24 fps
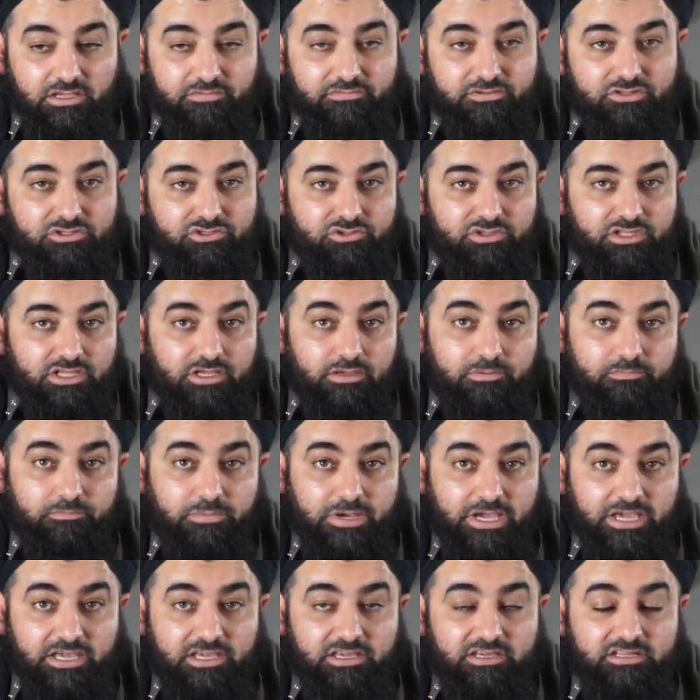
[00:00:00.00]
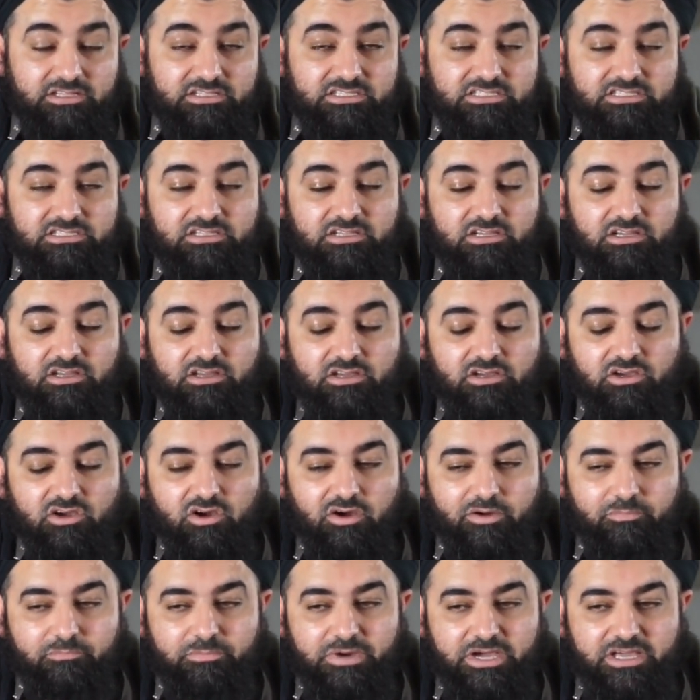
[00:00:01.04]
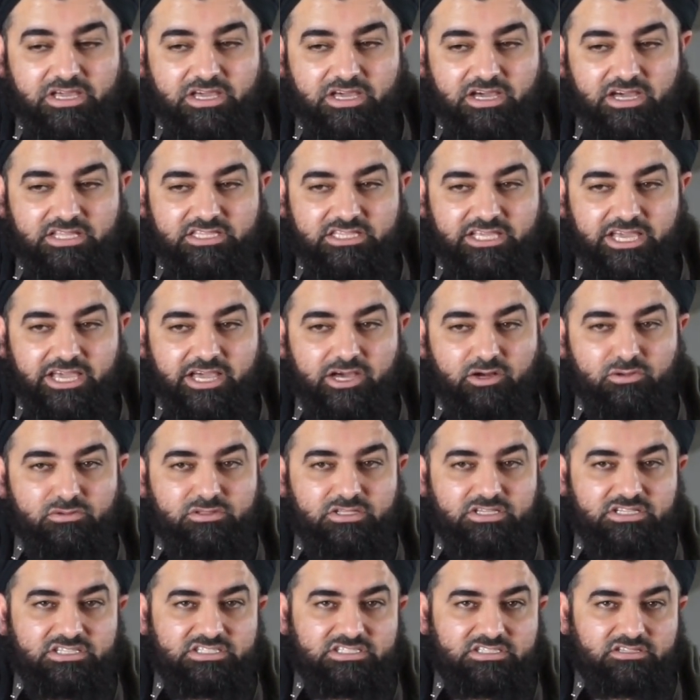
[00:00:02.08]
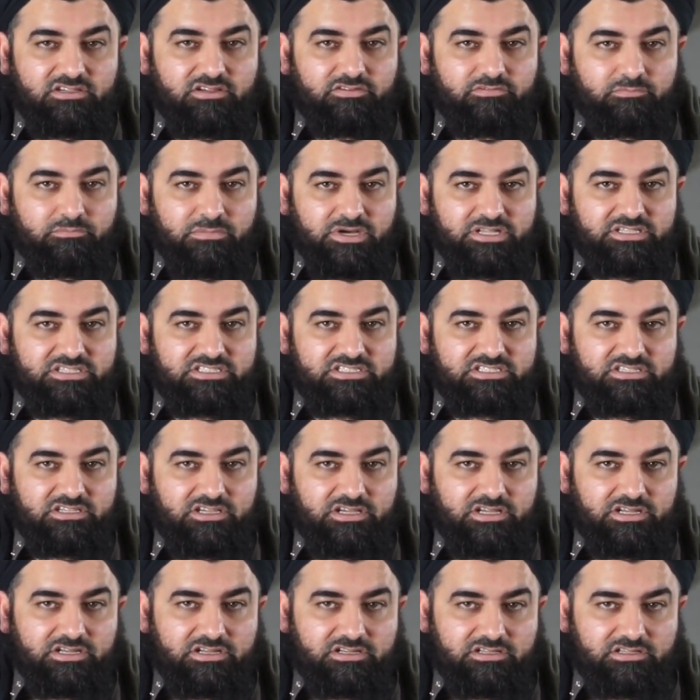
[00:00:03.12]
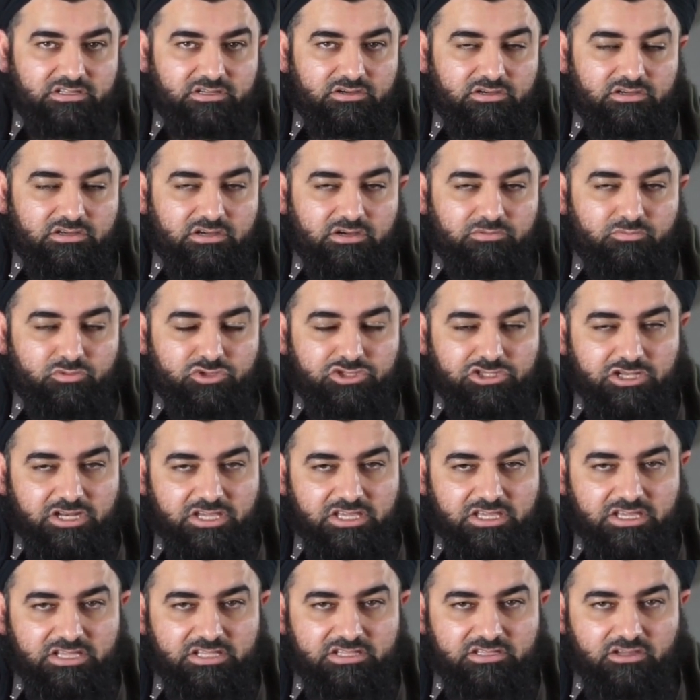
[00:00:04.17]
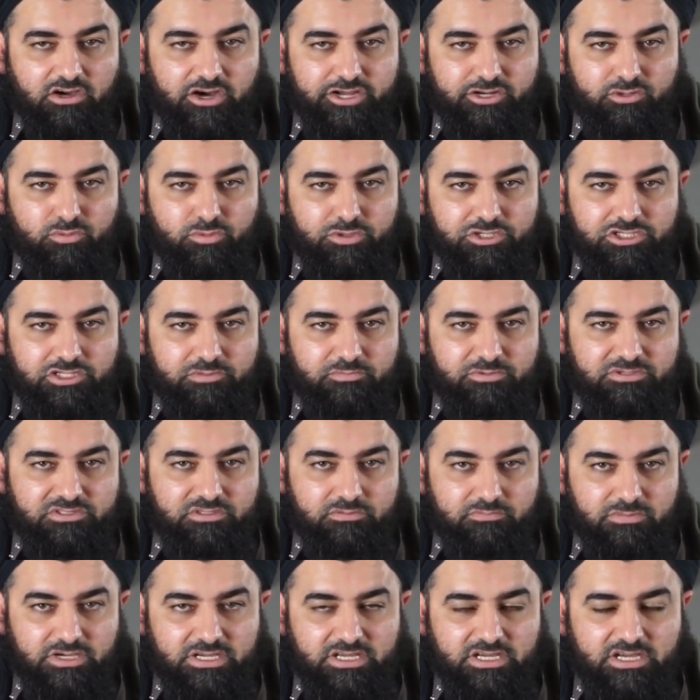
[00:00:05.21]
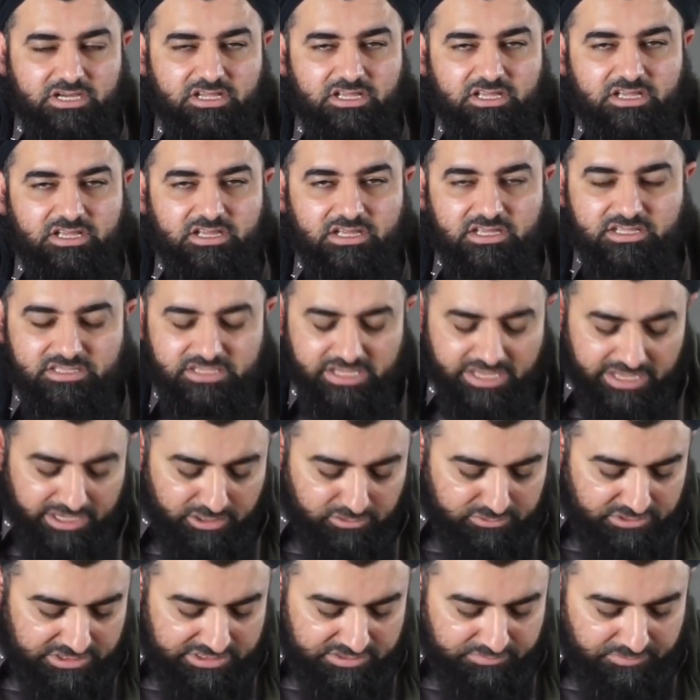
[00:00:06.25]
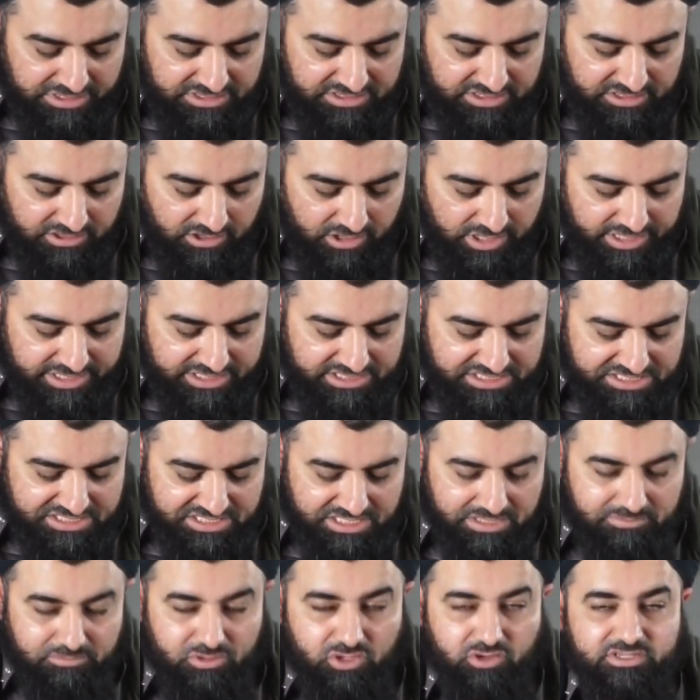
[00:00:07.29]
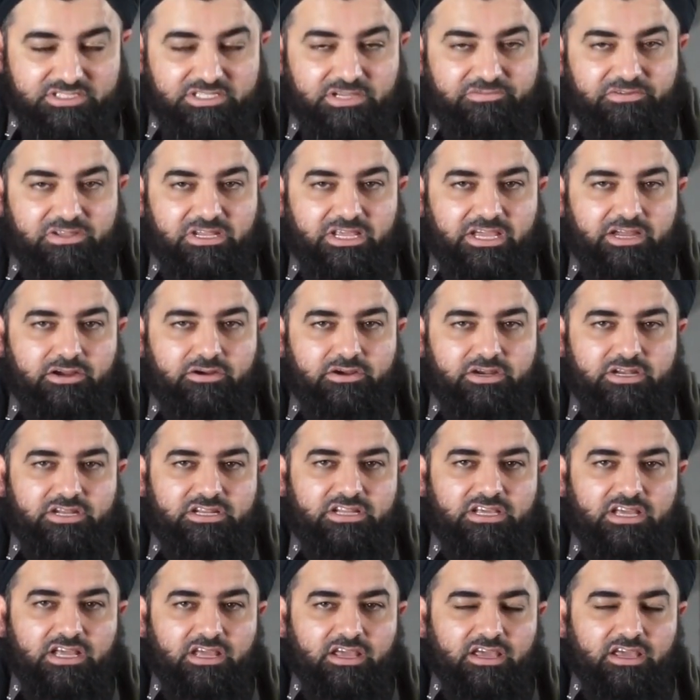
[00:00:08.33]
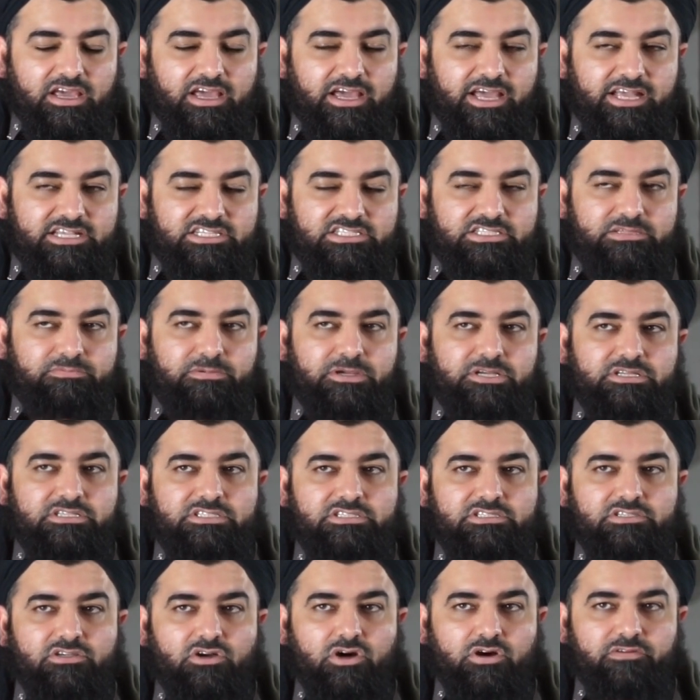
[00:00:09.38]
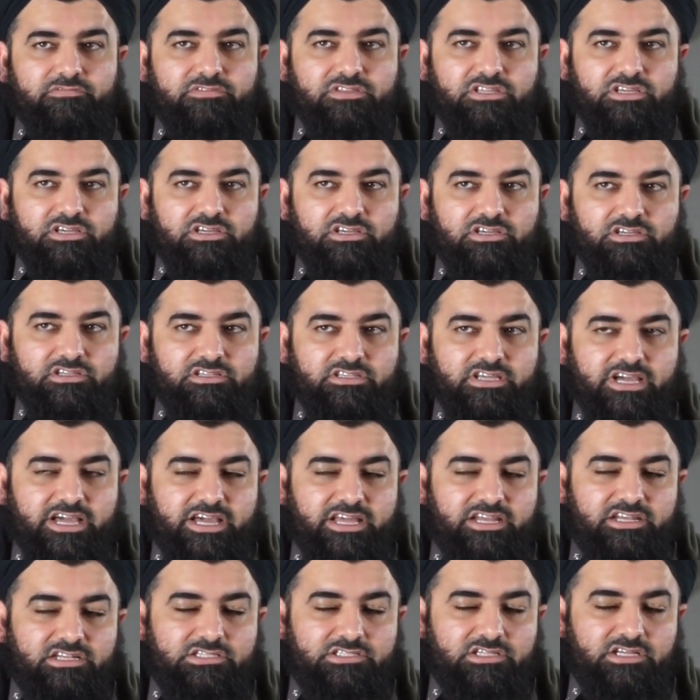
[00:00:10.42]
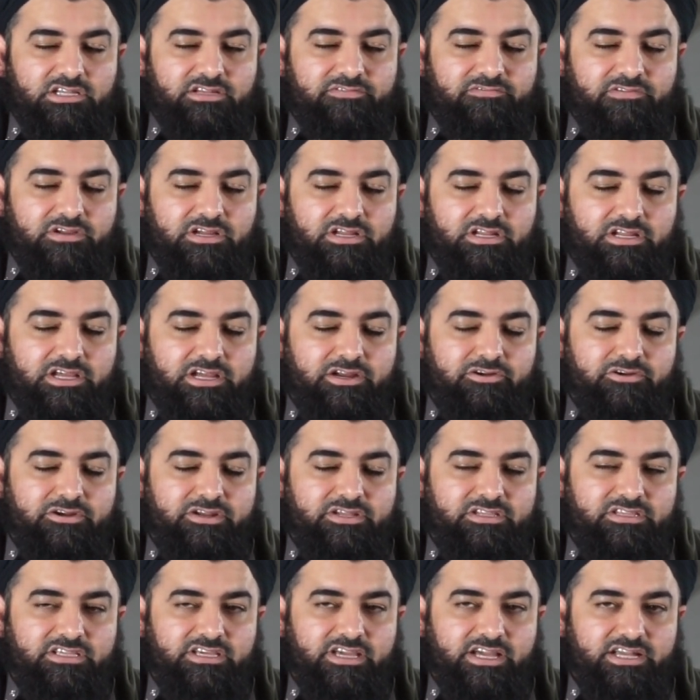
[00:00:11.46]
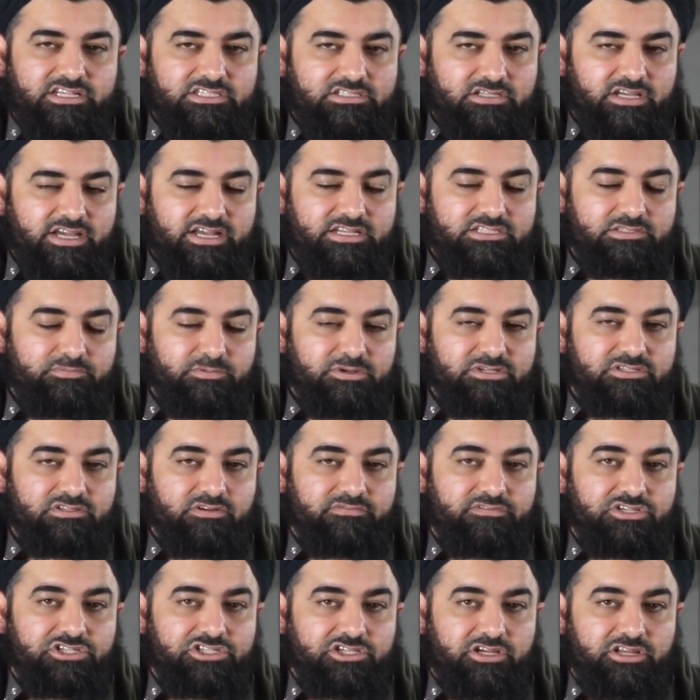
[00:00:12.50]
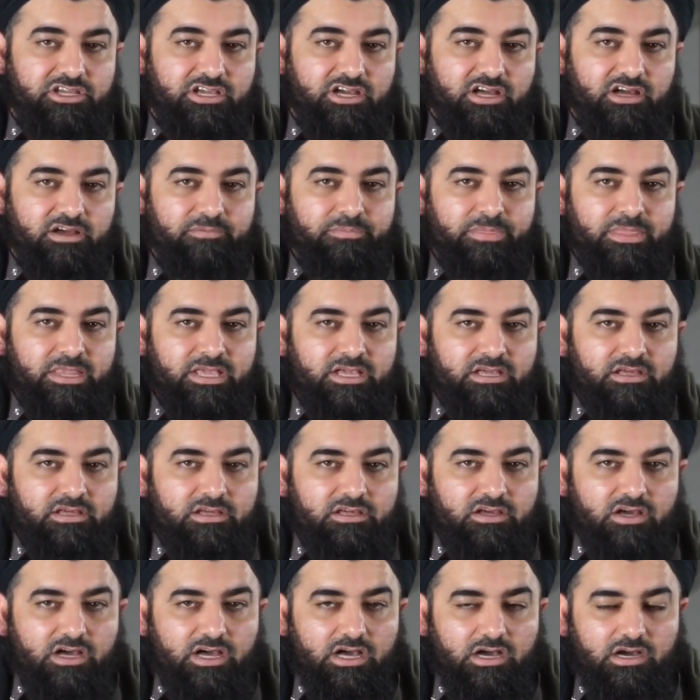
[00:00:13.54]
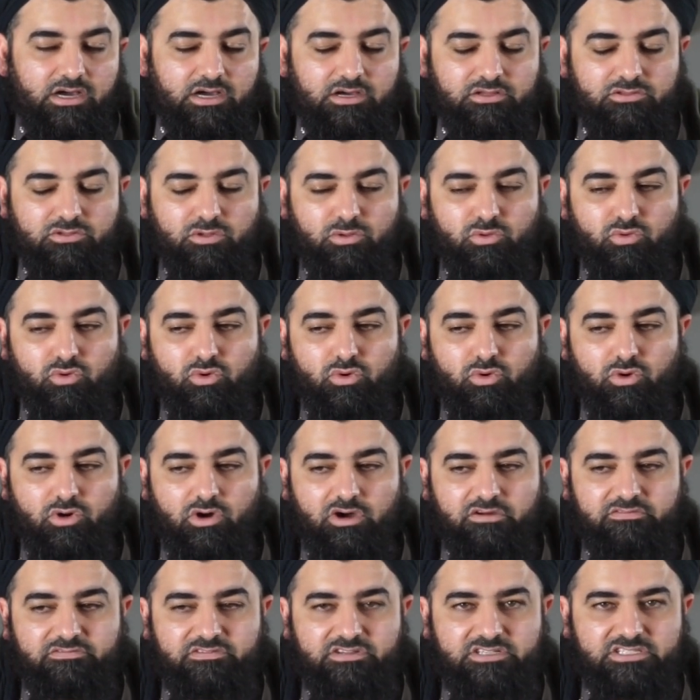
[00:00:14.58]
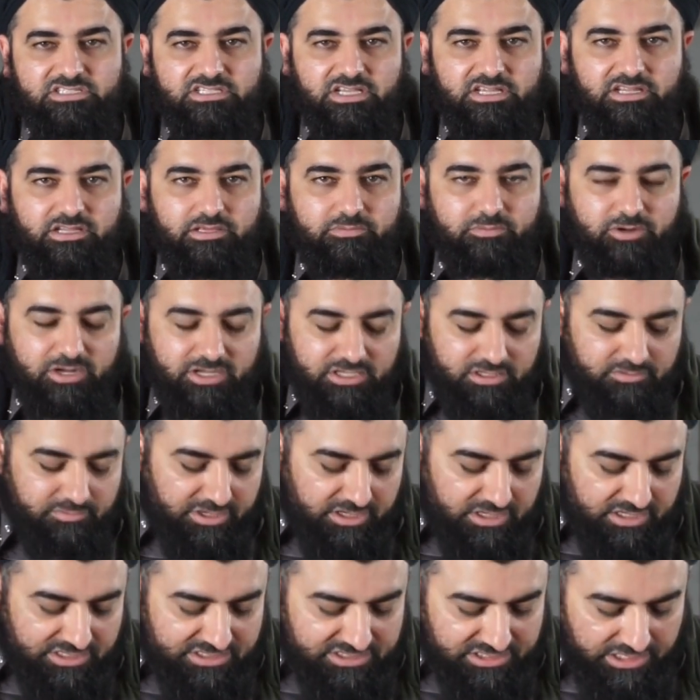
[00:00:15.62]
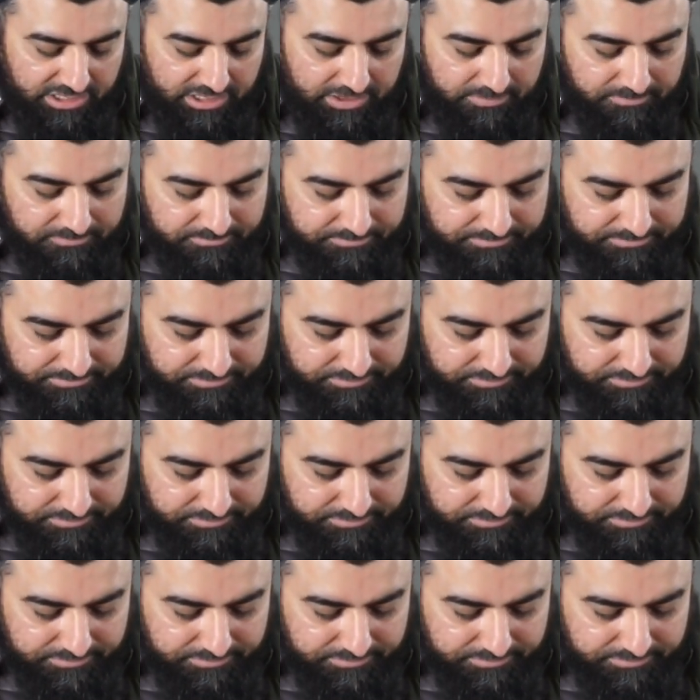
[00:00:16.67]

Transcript: Even to the pagans of Makkah, they held these months in the mushrikeen, the idol worshippers of Makkah, they held these months in high esteem because they've inherited aspects of the, they had in, in, inherited the as, aspects of the Sharia, uh, the law of Sayyidina Ibrahim alayhi salam.